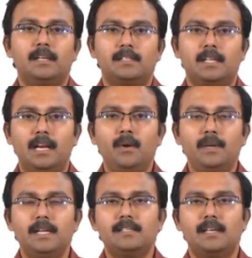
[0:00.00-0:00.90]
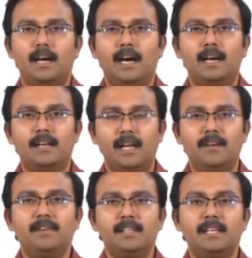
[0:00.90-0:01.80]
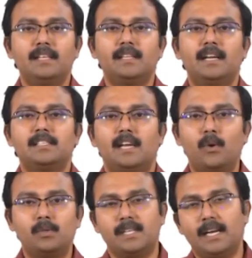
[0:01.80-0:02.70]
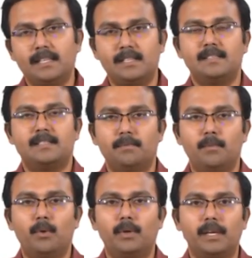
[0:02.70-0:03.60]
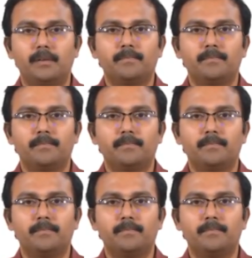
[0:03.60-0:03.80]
Surroundings are everything that is outside the system boundary.